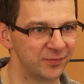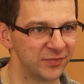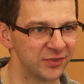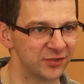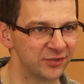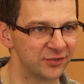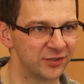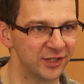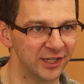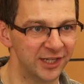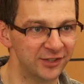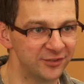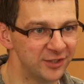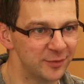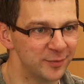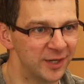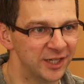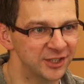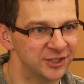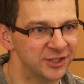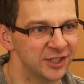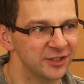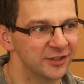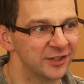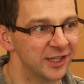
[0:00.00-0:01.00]
So let's
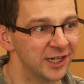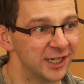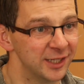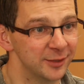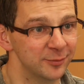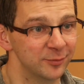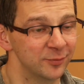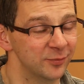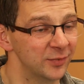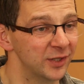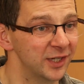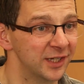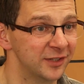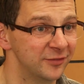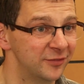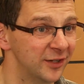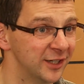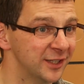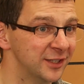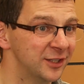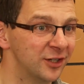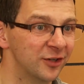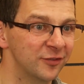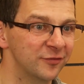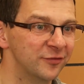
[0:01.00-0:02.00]
imagine that I'm a
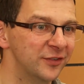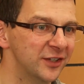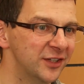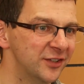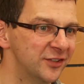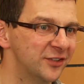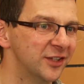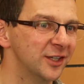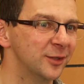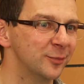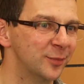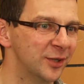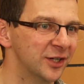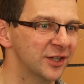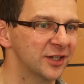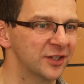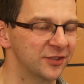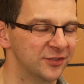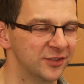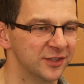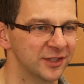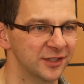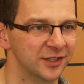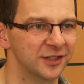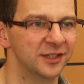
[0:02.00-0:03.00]
very convincing
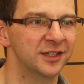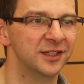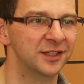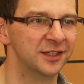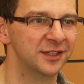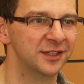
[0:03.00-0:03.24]
person.